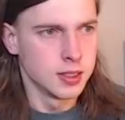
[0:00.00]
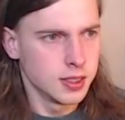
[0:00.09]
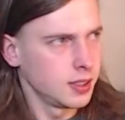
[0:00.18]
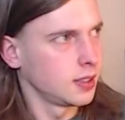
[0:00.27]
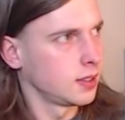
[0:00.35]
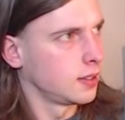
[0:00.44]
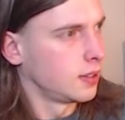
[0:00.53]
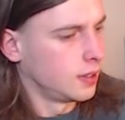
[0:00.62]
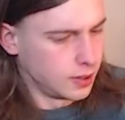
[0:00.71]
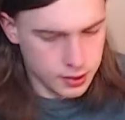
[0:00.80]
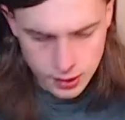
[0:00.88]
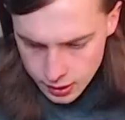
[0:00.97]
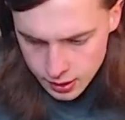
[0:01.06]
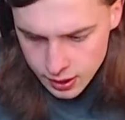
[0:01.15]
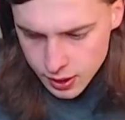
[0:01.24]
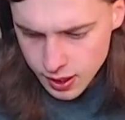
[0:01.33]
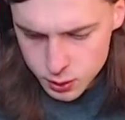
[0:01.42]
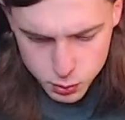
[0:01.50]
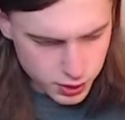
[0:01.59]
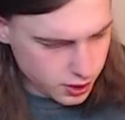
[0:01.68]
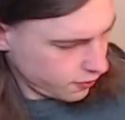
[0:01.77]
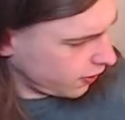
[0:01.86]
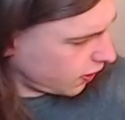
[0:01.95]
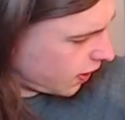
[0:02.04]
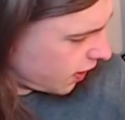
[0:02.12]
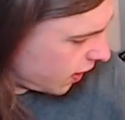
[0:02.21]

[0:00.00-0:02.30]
that was weird, it felt like the